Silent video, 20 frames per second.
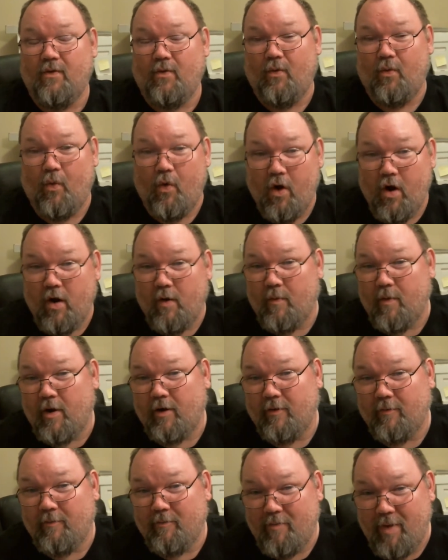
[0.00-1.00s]

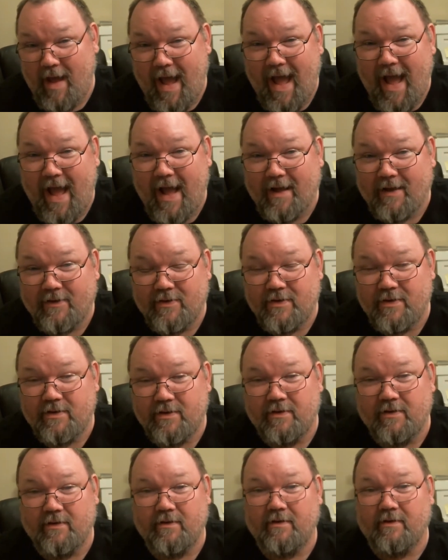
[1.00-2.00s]
Walmart
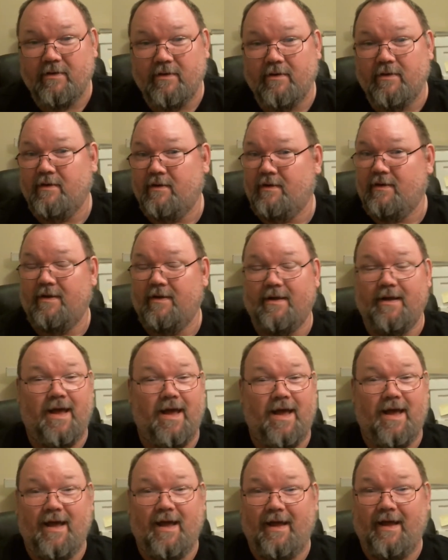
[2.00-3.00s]
packs.
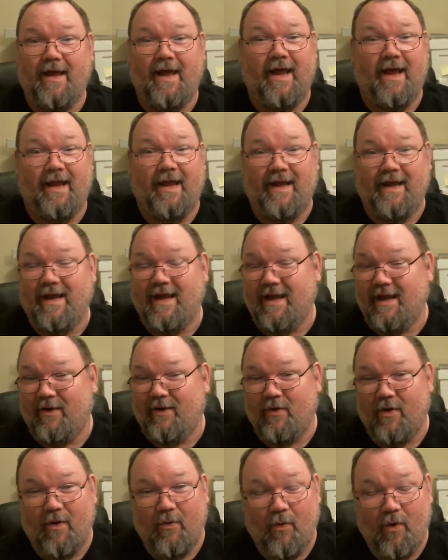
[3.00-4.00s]
Hey,
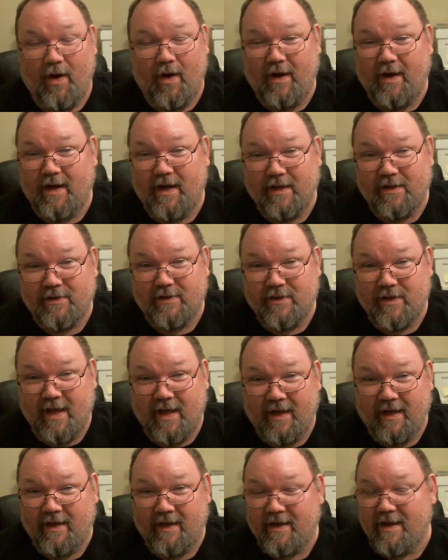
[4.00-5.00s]
what can I
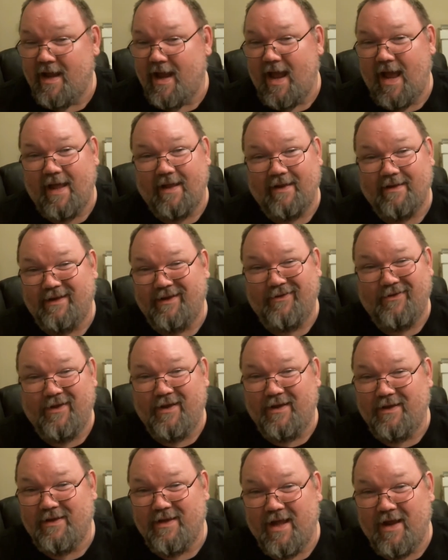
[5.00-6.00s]
say? These
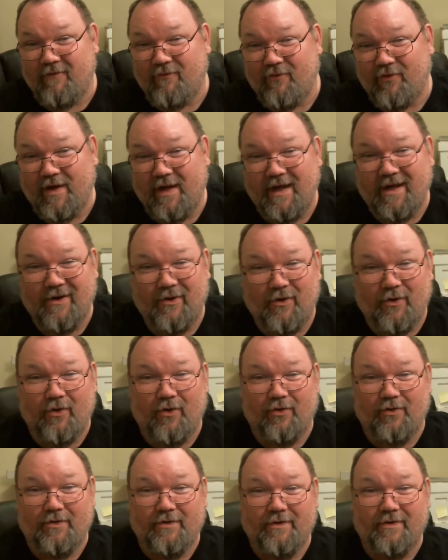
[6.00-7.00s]
things never get
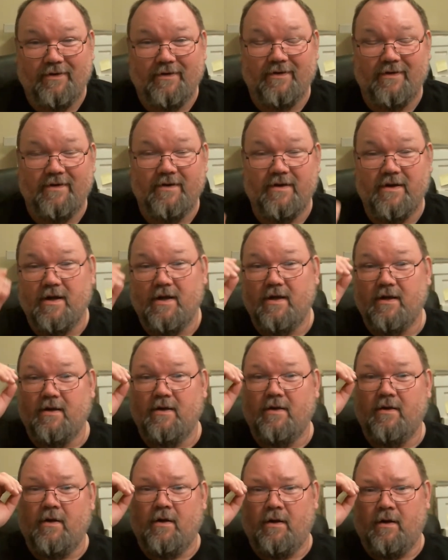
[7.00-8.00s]
old.
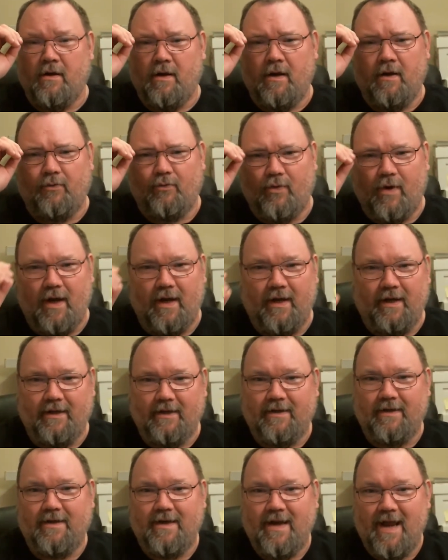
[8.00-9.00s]
All right,
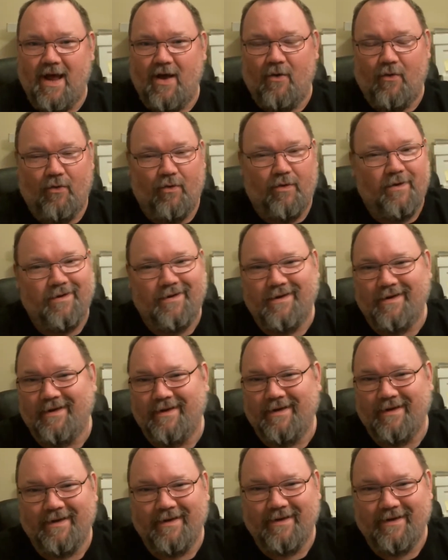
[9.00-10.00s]
now,
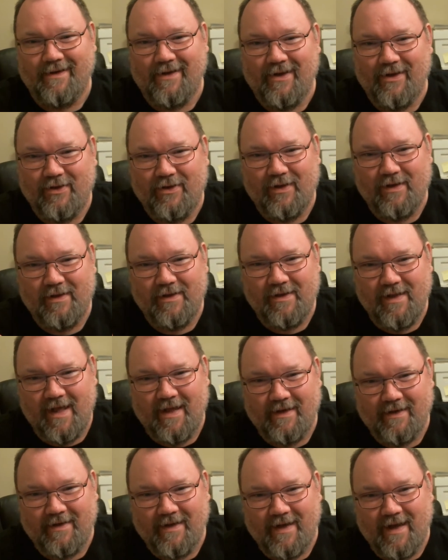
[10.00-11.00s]
this is
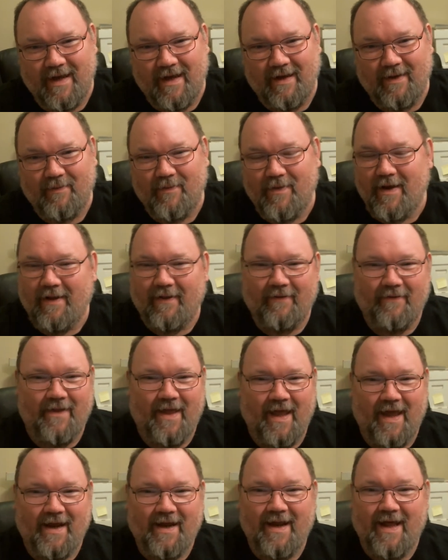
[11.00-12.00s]
that time
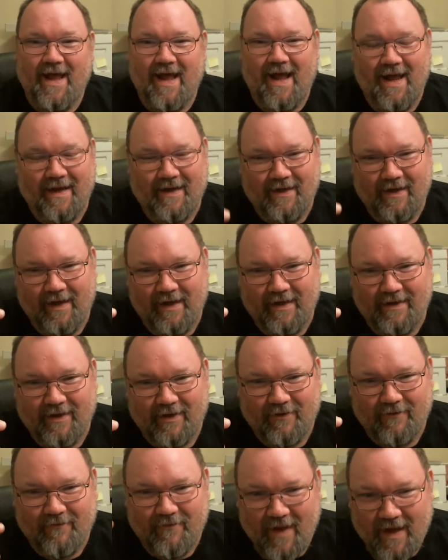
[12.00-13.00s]
that I like to
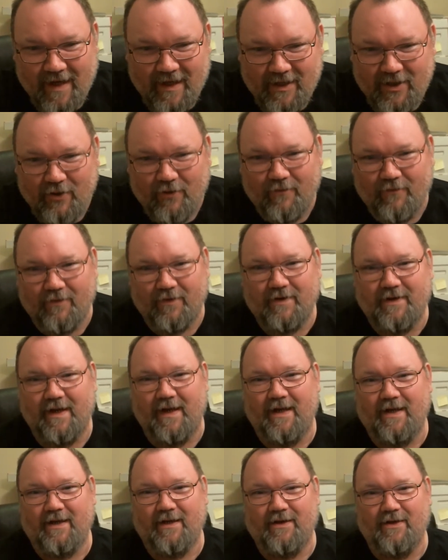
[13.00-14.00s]
thank you for
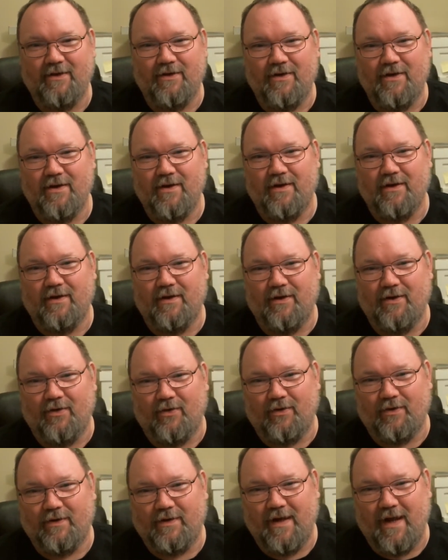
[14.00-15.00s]
taking
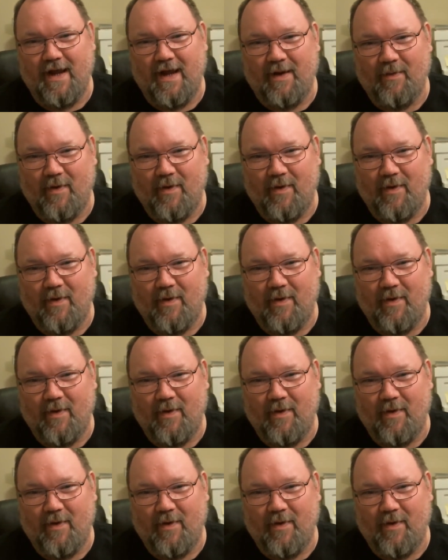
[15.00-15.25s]
your time